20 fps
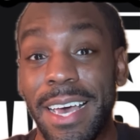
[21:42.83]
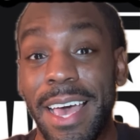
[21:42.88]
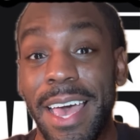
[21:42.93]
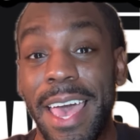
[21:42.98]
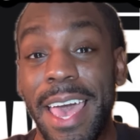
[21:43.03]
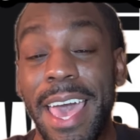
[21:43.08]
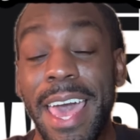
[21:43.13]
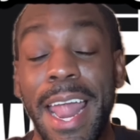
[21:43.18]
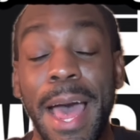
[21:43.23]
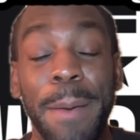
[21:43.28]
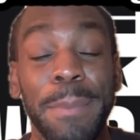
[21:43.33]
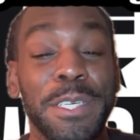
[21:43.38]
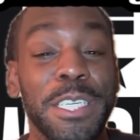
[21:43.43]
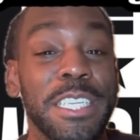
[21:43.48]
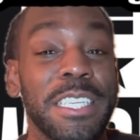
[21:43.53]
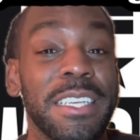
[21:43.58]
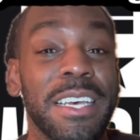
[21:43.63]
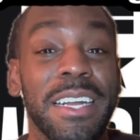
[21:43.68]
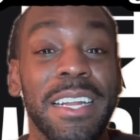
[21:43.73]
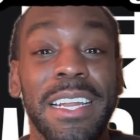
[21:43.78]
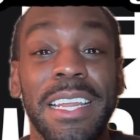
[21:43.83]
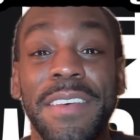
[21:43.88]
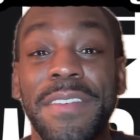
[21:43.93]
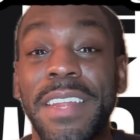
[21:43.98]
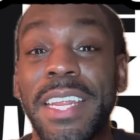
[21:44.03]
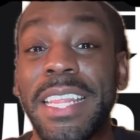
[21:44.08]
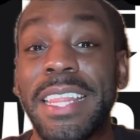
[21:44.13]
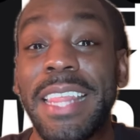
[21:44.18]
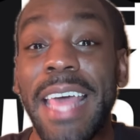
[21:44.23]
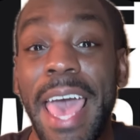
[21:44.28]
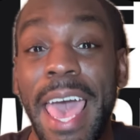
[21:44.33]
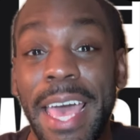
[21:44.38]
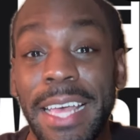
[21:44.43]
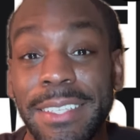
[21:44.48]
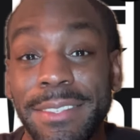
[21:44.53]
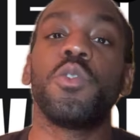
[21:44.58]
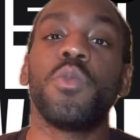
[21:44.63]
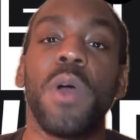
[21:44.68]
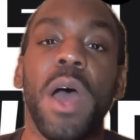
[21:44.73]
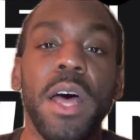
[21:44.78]
And I'm just gonna leave it at
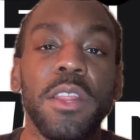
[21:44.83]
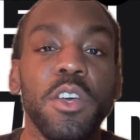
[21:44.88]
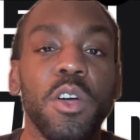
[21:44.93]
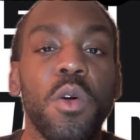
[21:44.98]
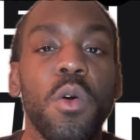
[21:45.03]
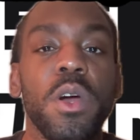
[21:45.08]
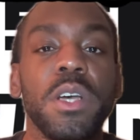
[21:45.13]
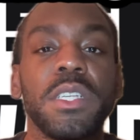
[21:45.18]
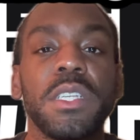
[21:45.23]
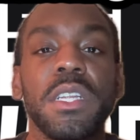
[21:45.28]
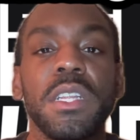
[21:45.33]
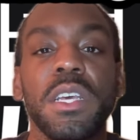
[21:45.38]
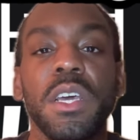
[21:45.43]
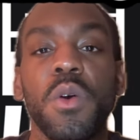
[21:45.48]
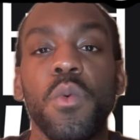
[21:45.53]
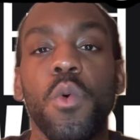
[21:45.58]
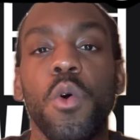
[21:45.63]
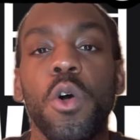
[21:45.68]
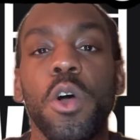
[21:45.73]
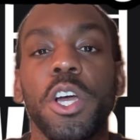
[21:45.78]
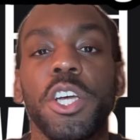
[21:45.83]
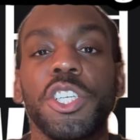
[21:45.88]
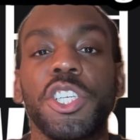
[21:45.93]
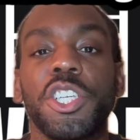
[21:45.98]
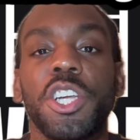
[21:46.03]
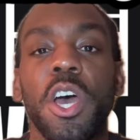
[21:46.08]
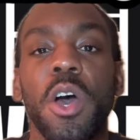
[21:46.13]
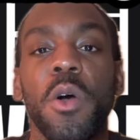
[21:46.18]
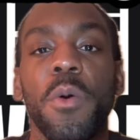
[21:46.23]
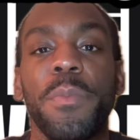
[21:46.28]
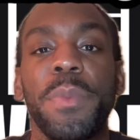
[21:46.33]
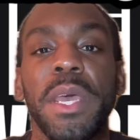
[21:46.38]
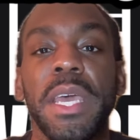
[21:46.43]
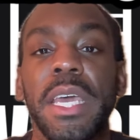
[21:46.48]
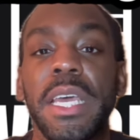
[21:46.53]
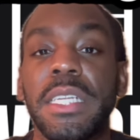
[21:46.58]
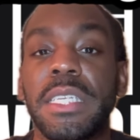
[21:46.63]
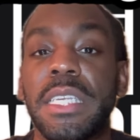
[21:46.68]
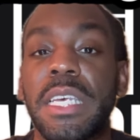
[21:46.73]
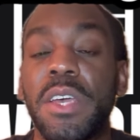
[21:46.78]
that. Throughout the course of the award show,
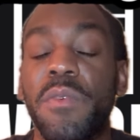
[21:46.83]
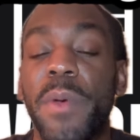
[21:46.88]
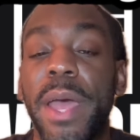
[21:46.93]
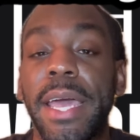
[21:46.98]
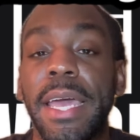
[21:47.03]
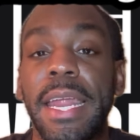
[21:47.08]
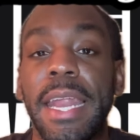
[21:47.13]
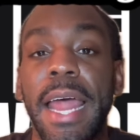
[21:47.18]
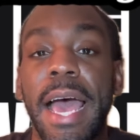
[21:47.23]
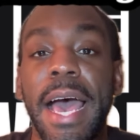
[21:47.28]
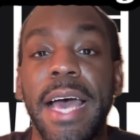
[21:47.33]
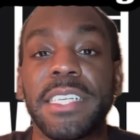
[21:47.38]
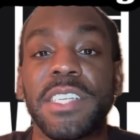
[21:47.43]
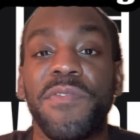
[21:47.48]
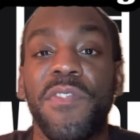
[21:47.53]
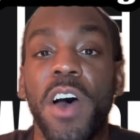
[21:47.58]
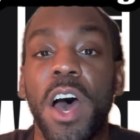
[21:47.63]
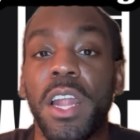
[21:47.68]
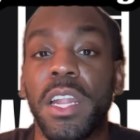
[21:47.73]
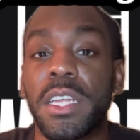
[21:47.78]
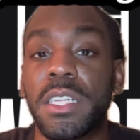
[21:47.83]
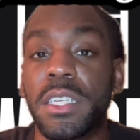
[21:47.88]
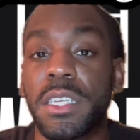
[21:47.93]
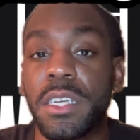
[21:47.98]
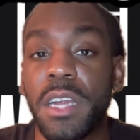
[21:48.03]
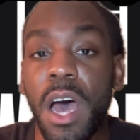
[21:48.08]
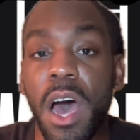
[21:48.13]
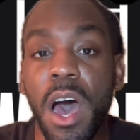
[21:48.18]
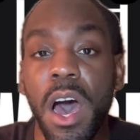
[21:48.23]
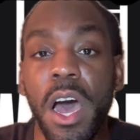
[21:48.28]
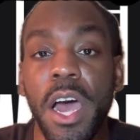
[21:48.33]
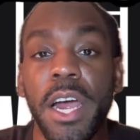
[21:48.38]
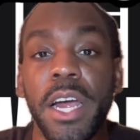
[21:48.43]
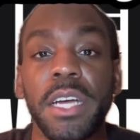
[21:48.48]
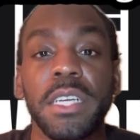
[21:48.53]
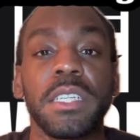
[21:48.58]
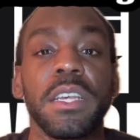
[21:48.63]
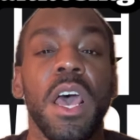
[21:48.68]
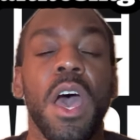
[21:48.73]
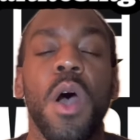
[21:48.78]
BET recognized fallen
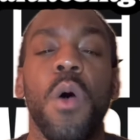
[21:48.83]
stars,